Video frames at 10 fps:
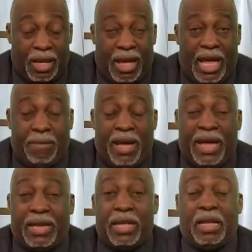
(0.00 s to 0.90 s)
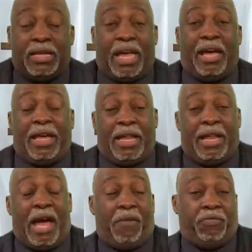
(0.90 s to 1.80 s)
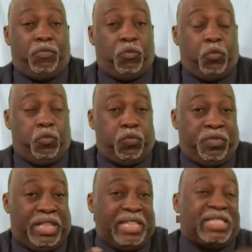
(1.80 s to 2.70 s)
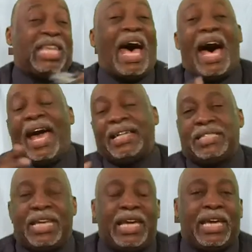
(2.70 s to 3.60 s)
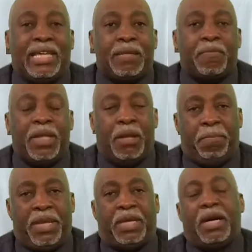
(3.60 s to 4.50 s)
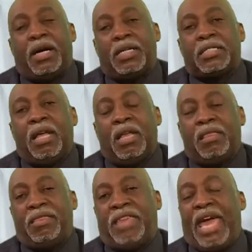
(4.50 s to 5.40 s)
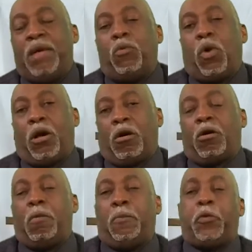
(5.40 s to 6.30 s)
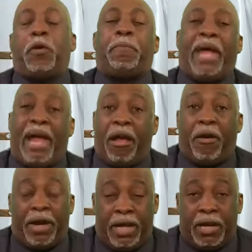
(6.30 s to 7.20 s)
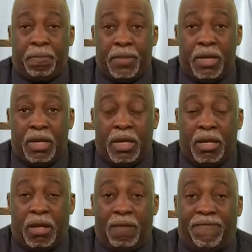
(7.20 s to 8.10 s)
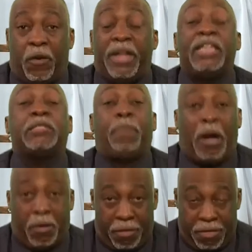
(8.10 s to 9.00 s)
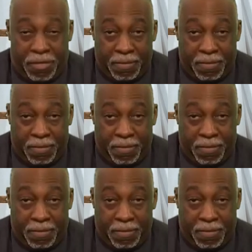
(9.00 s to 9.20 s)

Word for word: Amen. Now, and now this ties in because they were preparing for his birth.